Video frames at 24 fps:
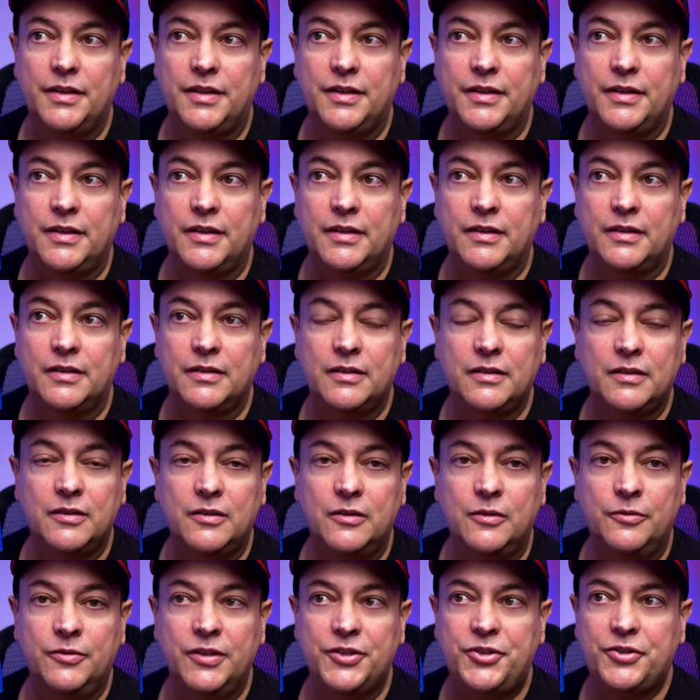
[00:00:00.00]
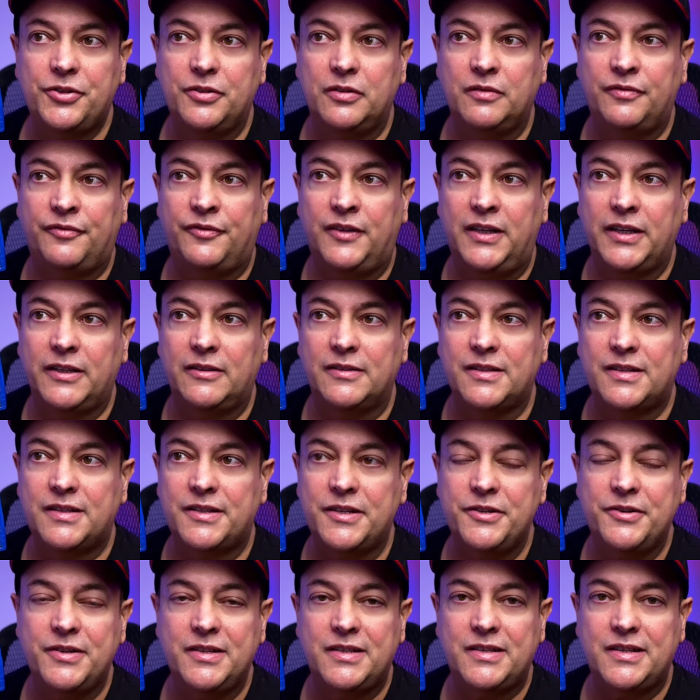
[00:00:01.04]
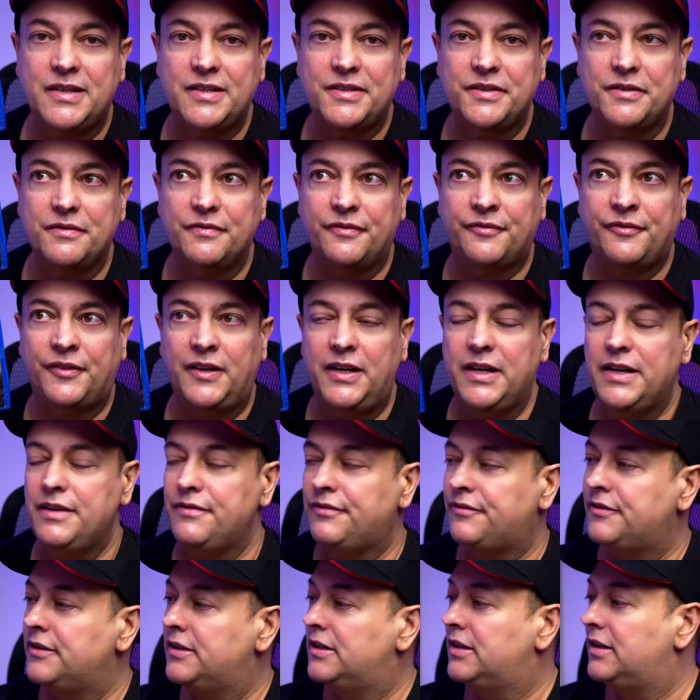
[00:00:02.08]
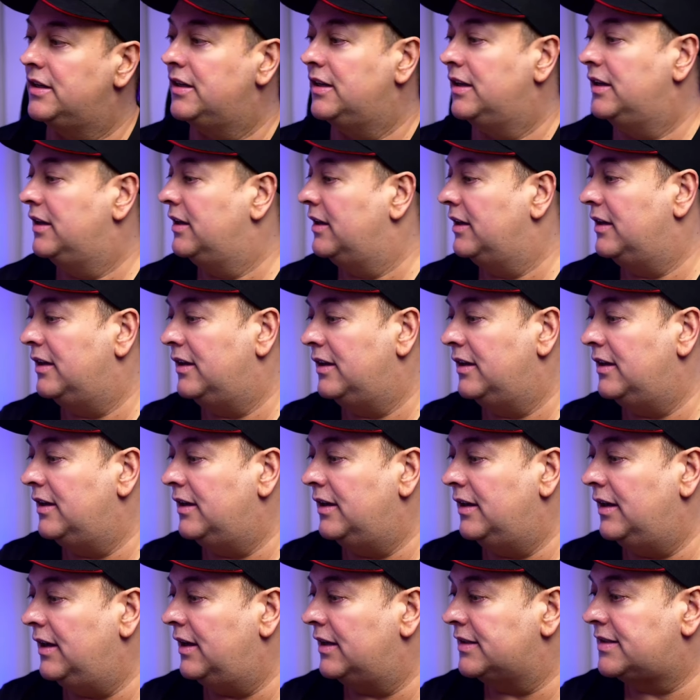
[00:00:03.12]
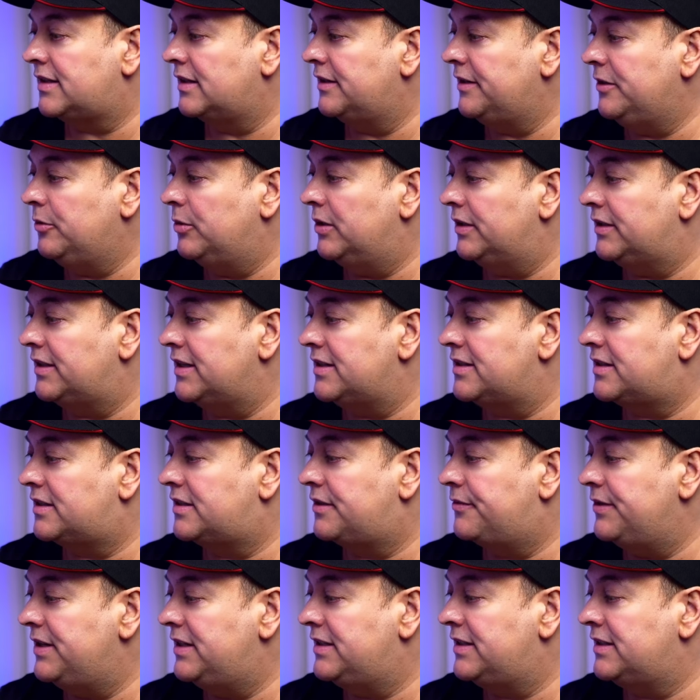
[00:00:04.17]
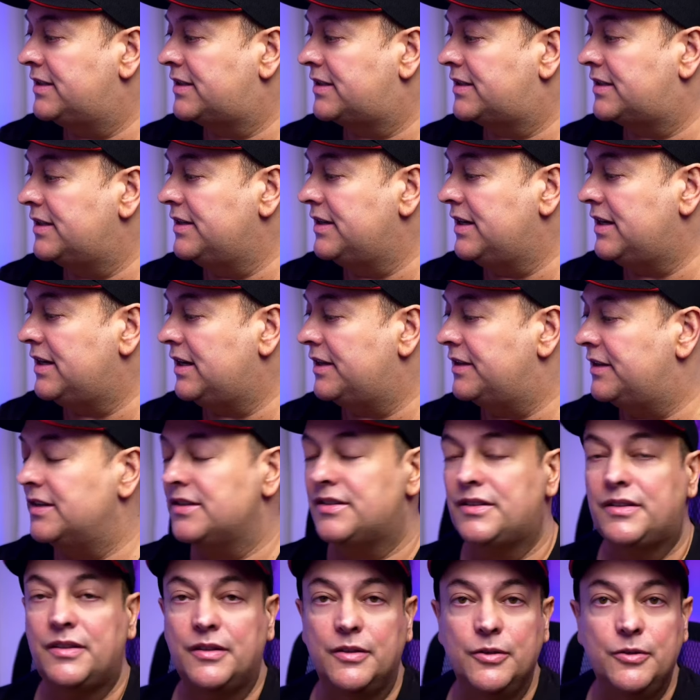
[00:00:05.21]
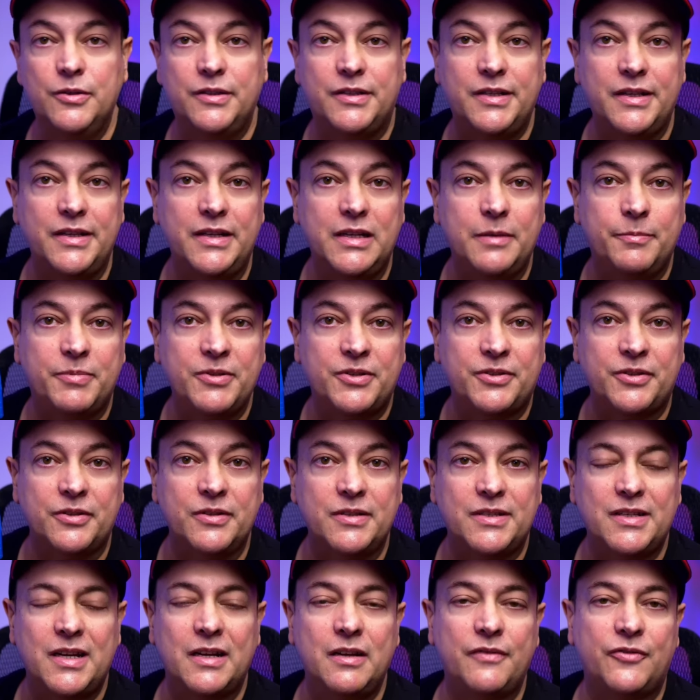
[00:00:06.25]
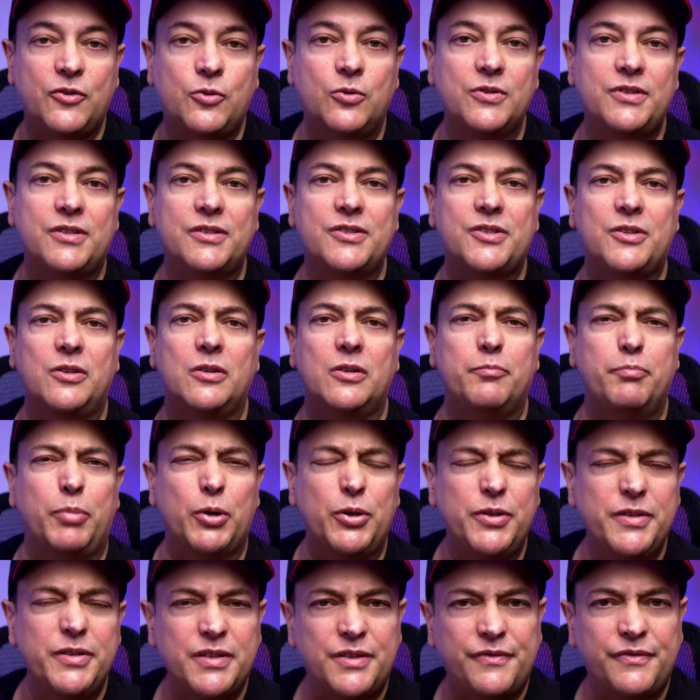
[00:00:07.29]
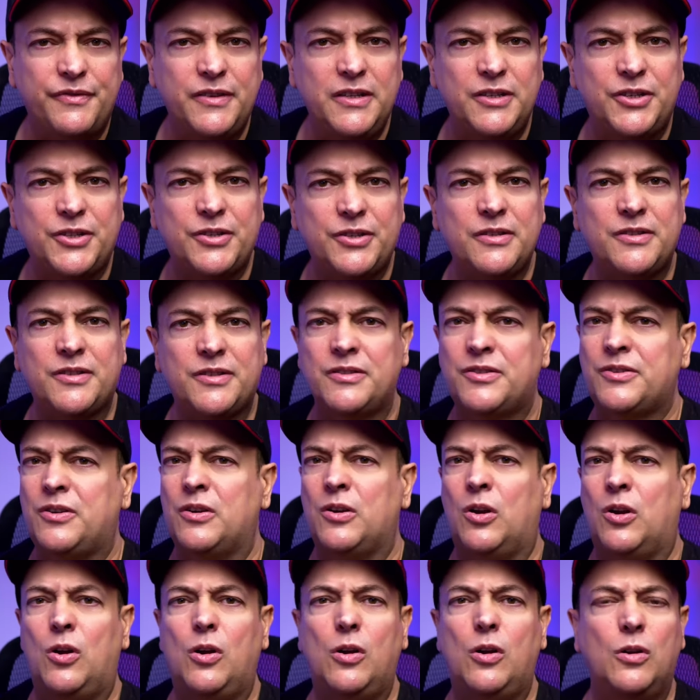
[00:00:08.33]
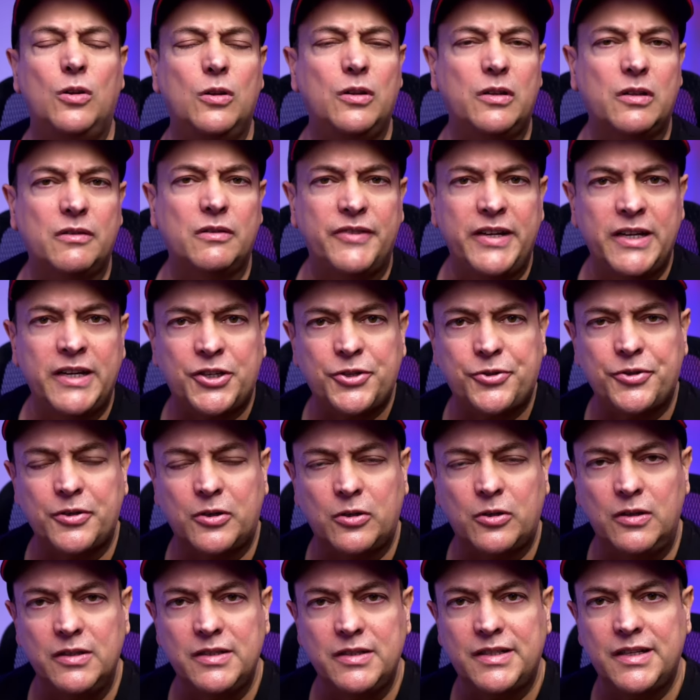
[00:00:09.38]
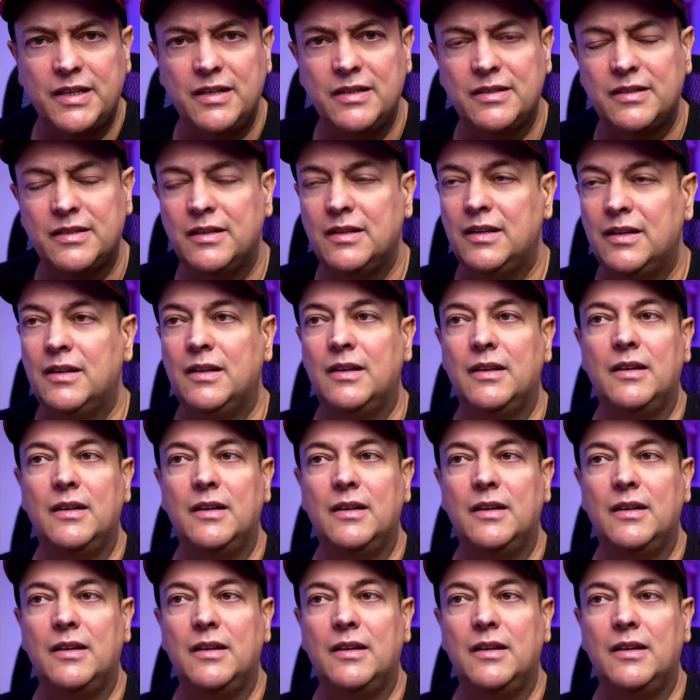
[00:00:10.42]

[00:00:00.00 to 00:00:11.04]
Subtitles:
the original final series, season 5. I tell you what, there's 3 discs in here and there's 13 episodes. And of course, it's got bonus features. It's got a whole lot of extra content.